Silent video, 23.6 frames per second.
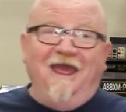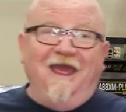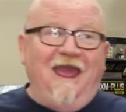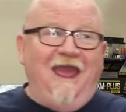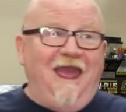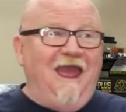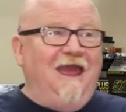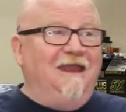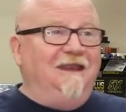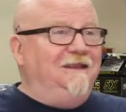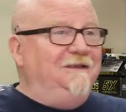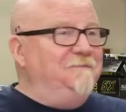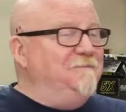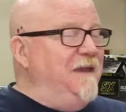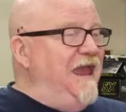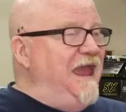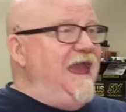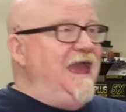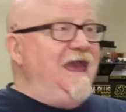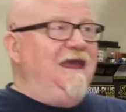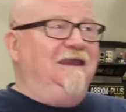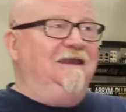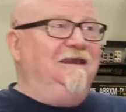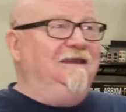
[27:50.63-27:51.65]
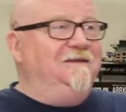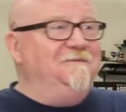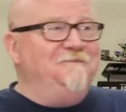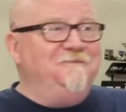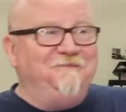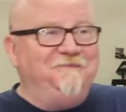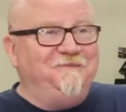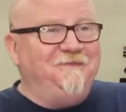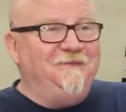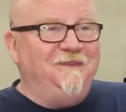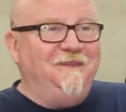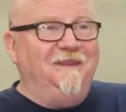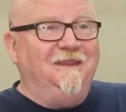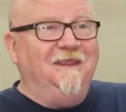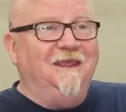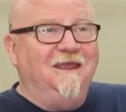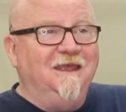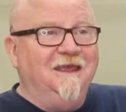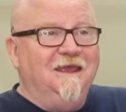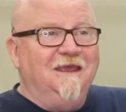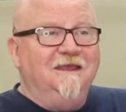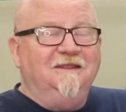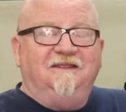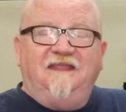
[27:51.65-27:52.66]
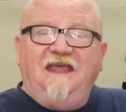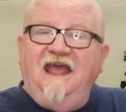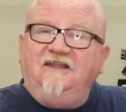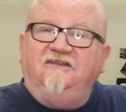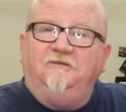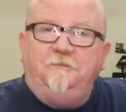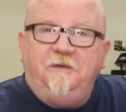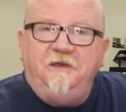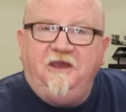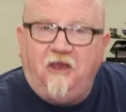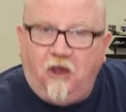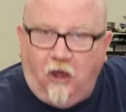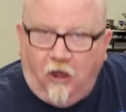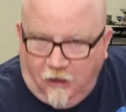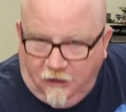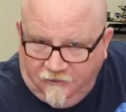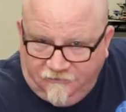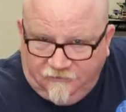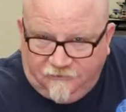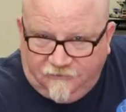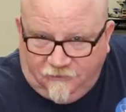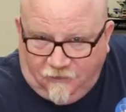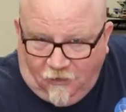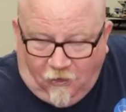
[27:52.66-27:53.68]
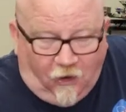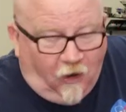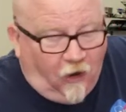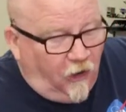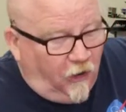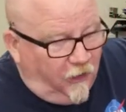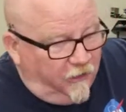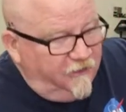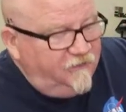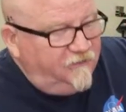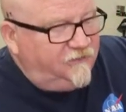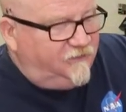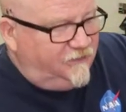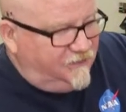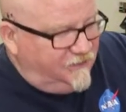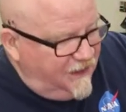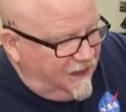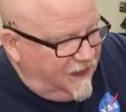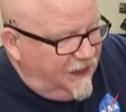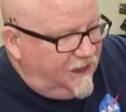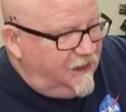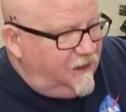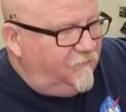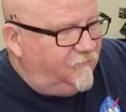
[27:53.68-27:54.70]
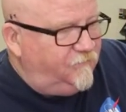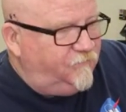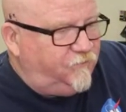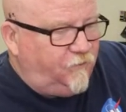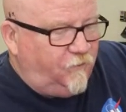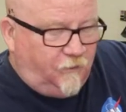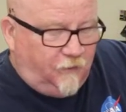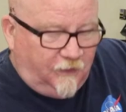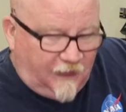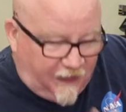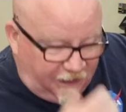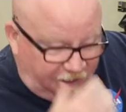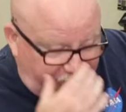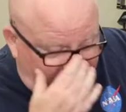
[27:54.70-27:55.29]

And man, that's because the hardest thing for a lot of